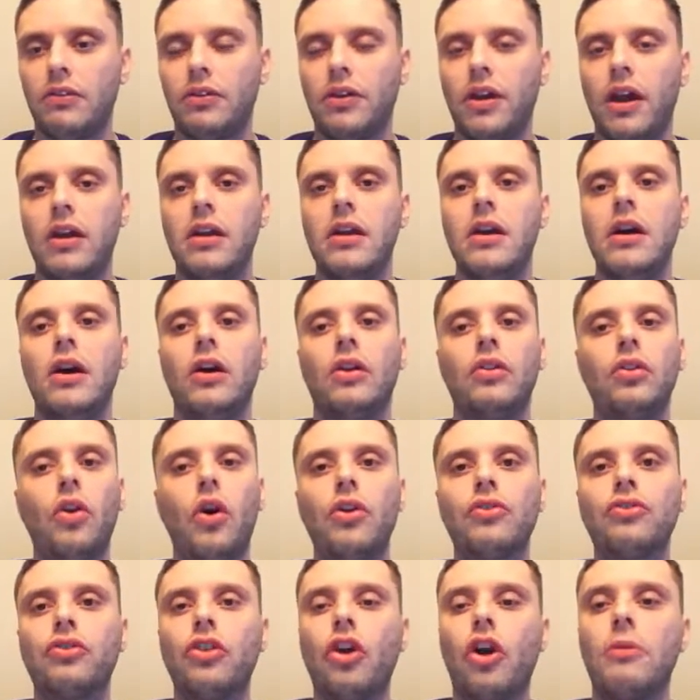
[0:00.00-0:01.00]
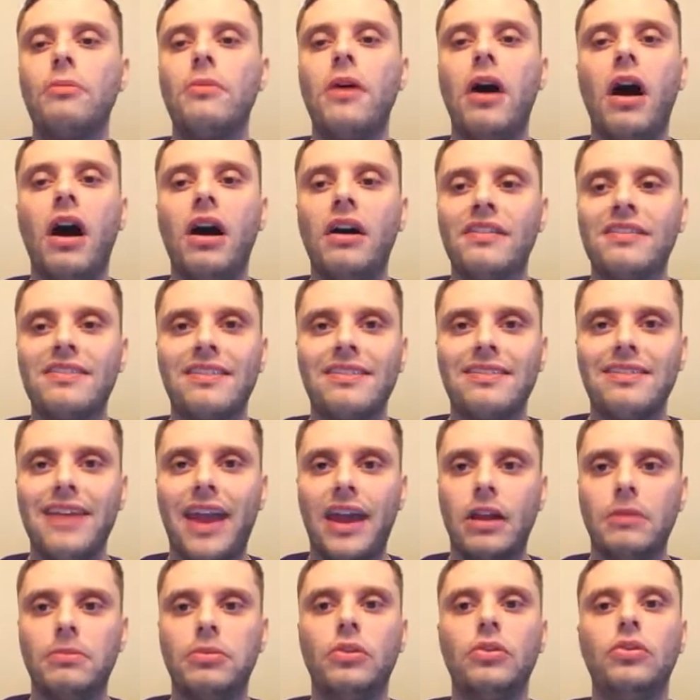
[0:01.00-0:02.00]
Okay, long term,
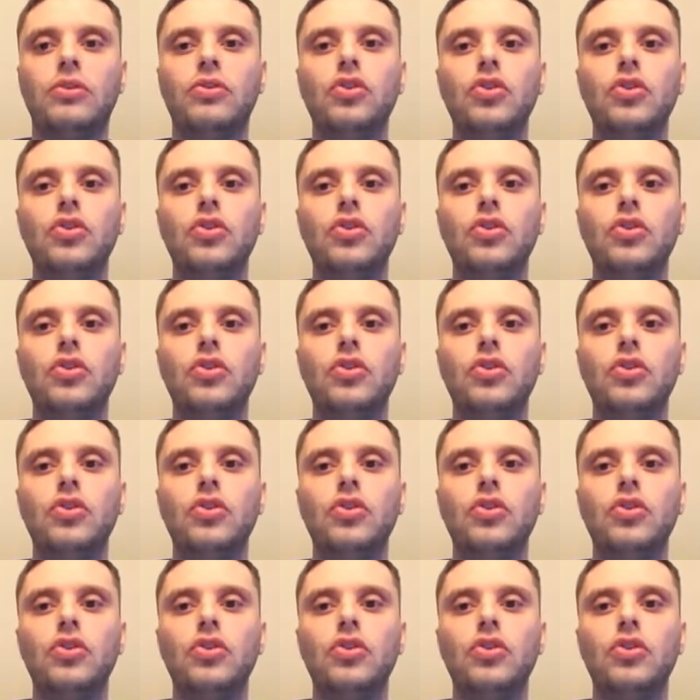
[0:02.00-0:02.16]
unsustainable.